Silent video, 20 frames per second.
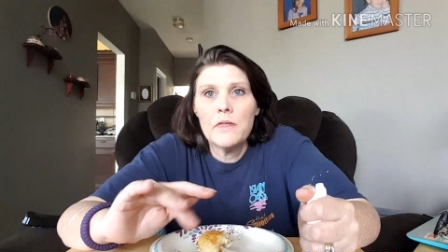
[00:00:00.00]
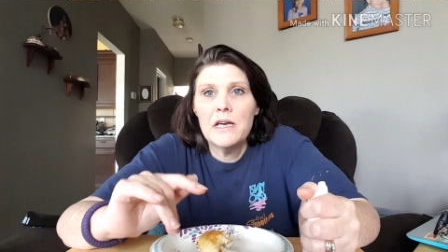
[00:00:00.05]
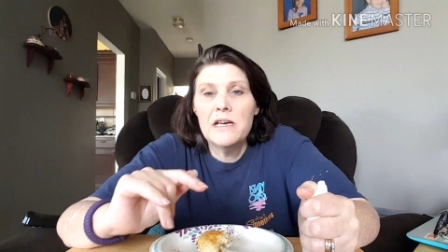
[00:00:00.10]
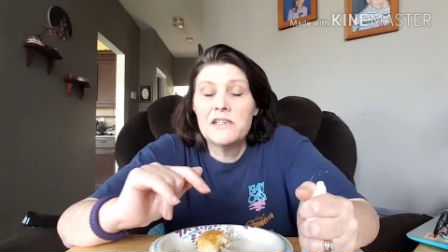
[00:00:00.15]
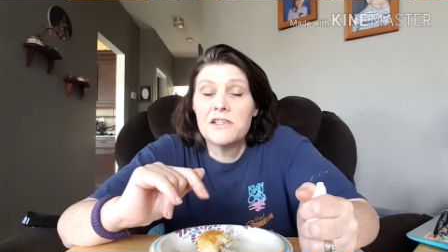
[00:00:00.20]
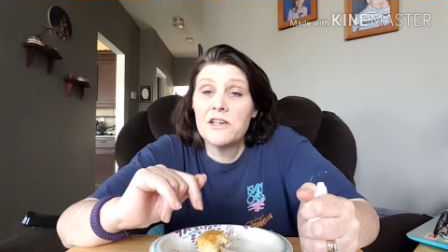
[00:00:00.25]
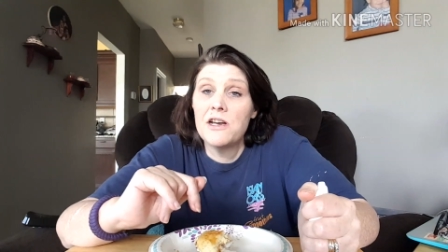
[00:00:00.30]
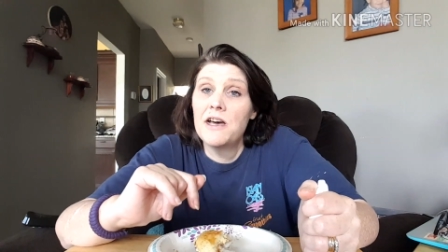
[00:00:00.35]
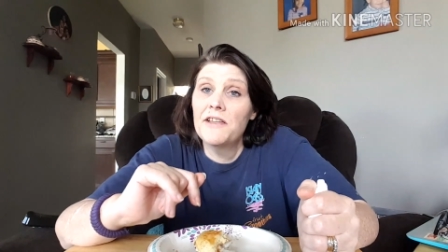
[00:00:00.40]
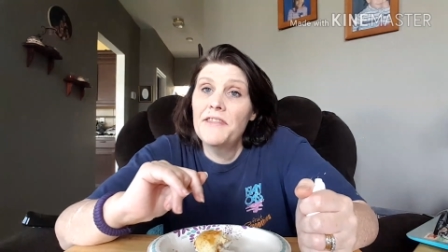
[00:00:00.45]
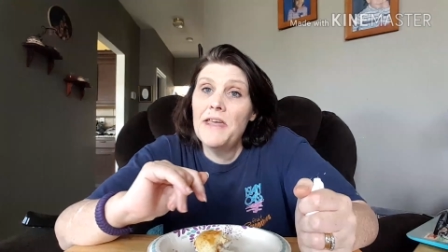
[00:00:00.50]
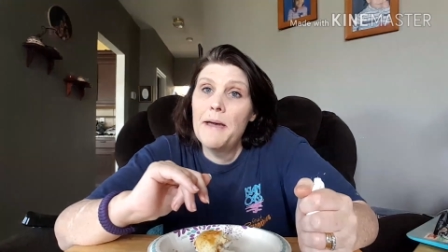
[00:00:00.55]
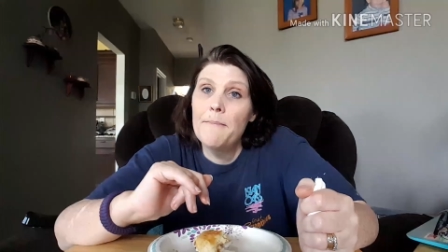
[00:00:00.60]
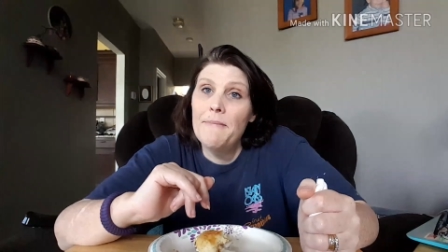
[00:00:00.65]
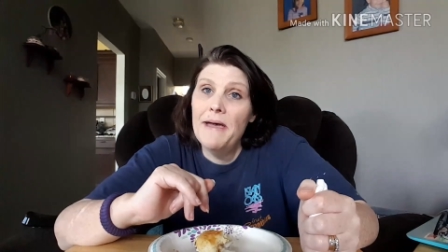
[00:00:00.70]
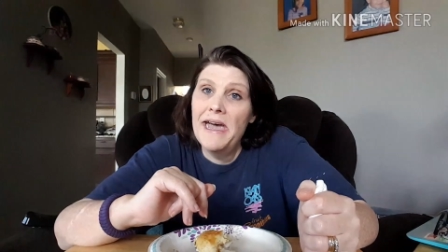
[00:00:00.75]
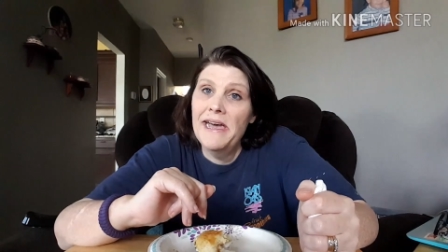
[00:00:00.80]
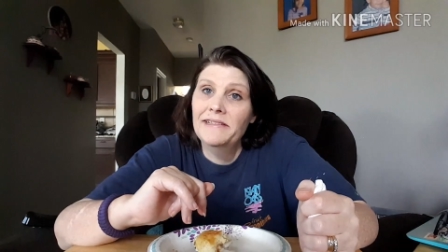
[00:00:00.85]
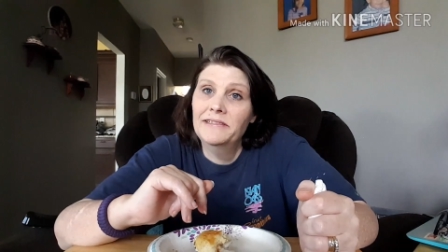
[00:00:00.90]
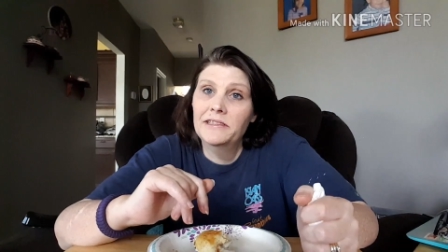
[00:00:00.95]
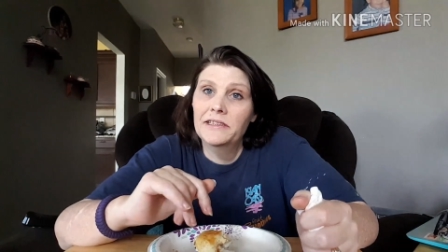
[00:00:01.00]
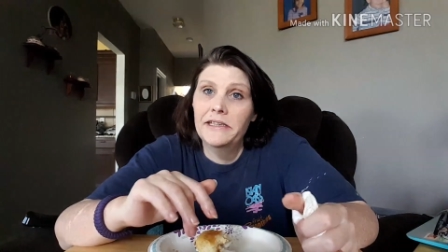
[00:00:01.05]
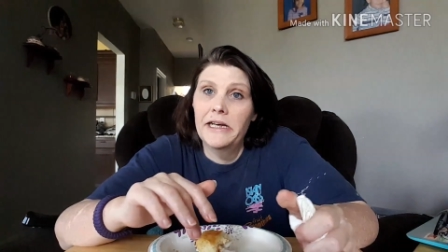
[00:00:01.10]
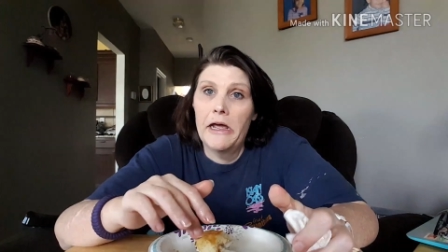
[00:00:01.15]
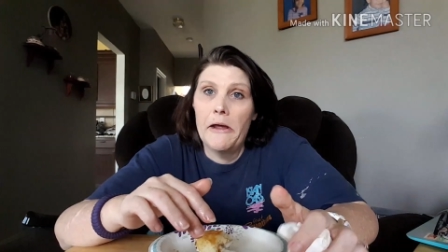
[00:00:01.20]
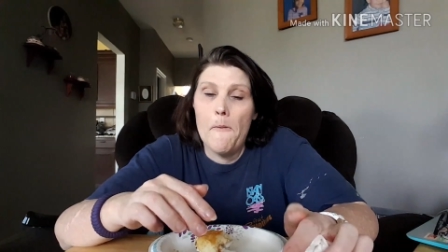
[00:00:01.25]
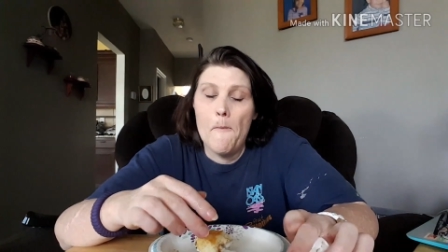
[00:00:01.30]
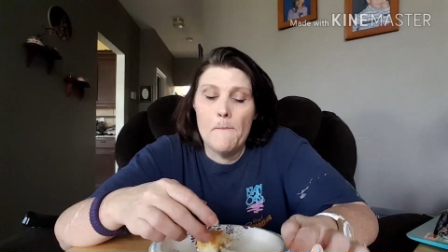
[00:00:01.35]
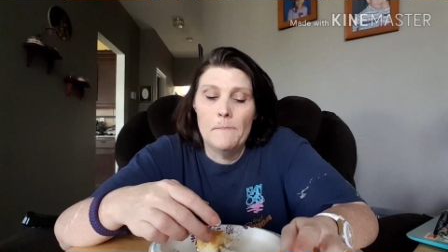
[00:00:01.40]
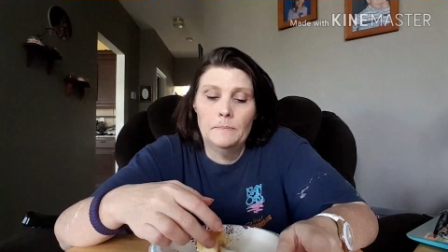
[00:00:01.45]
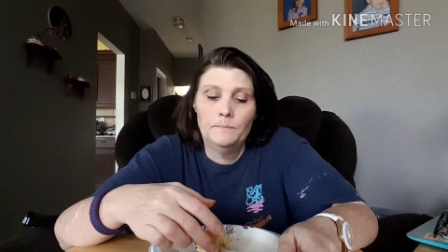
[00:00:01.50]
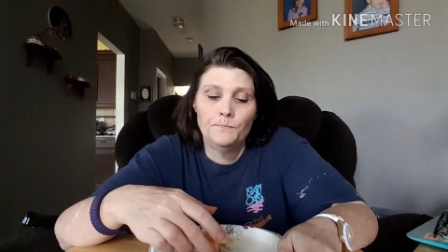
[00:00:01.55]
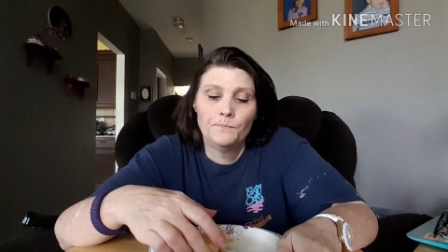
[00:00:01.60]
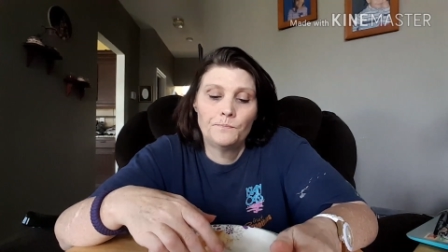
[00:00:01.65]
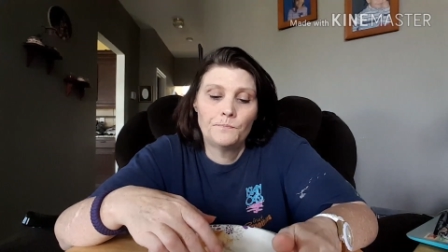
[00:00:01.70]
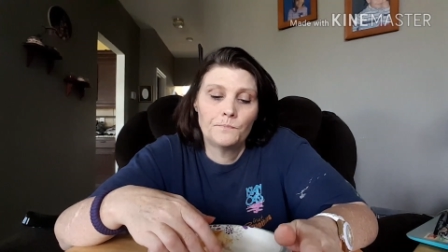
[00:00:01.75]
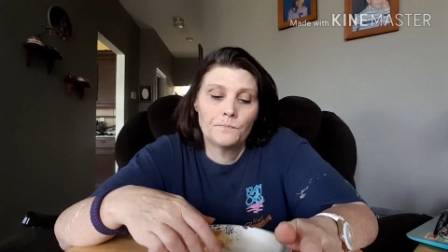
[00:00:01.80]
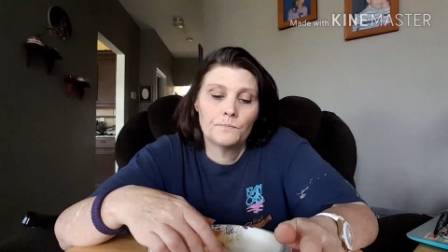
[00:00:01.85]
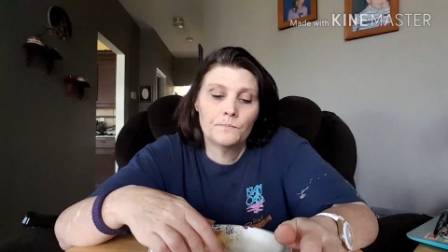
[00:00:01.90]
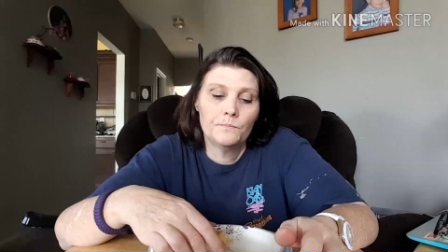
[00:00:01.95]
It's not that bad today.
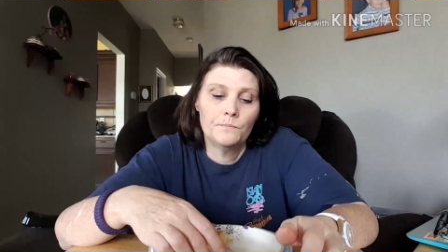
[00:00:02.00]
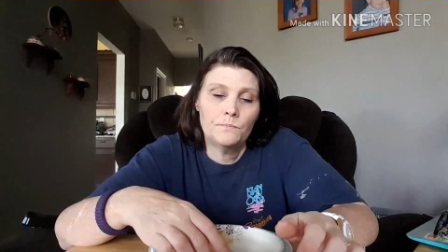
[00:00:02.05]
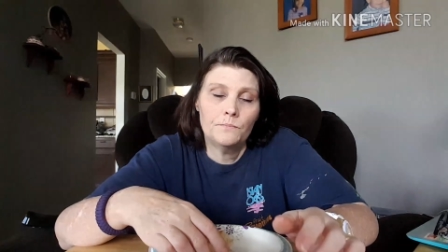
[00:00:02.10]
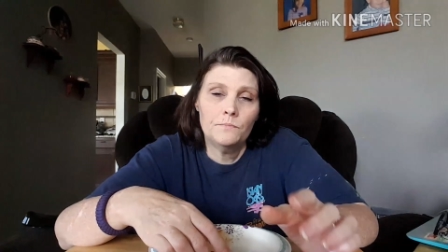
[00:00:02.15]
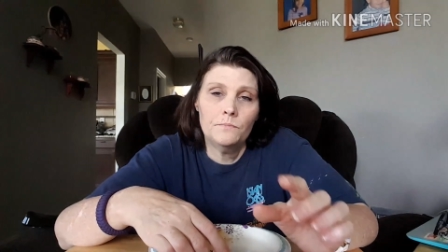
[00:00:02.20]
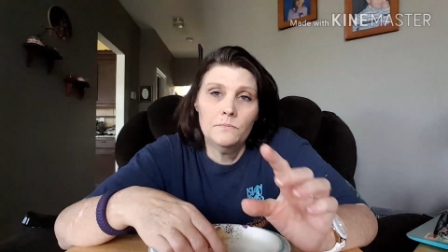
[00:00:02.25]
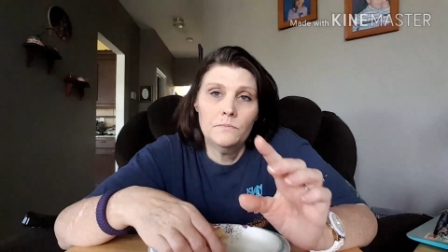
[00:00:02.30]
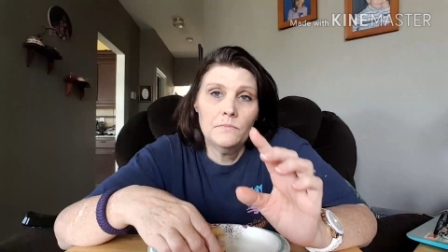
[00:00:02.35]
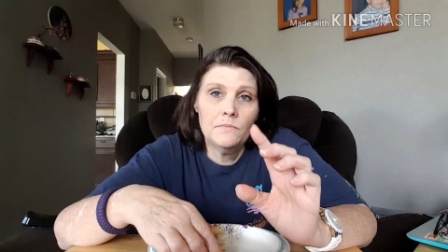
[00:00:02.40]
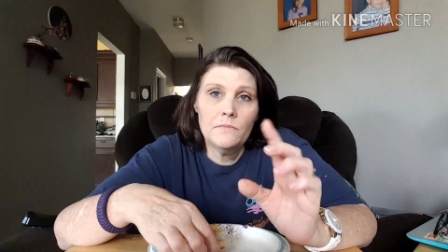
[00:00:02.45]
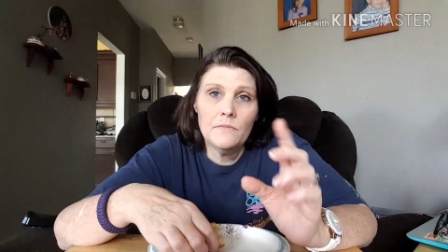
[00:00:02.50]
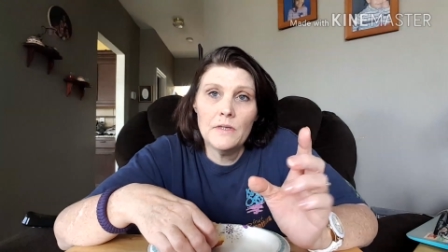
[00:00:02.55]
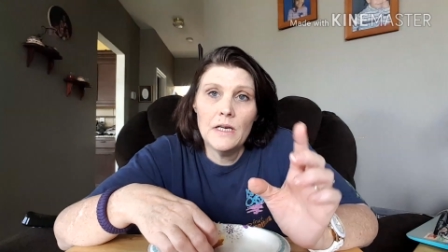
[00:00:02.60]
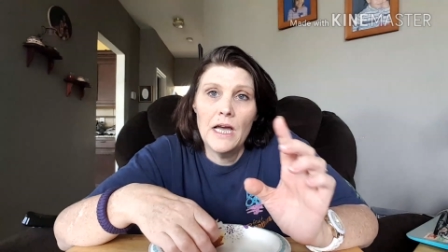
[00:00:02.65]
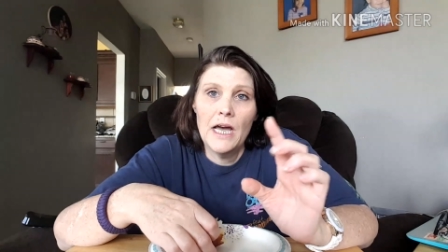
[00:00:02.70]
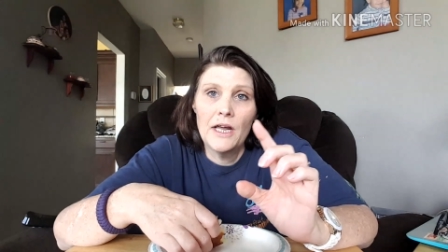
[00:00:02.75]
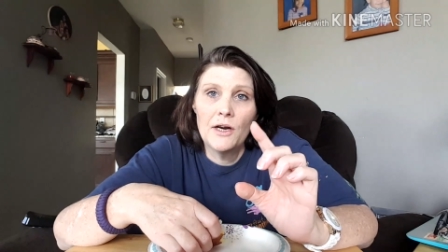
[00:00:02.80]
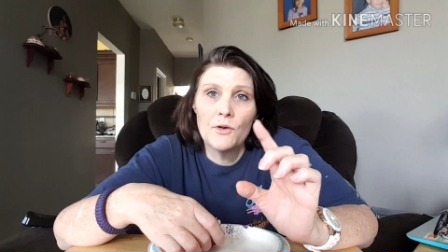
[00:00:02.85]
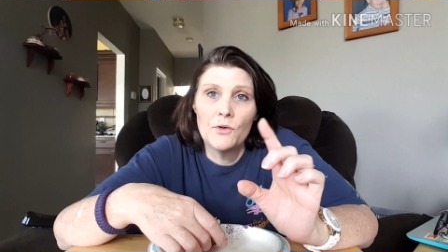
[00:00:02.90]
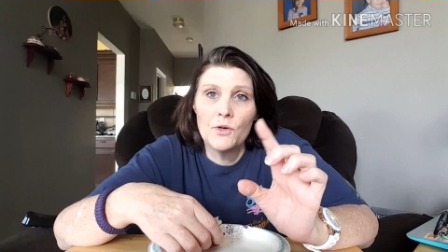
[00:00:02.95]
I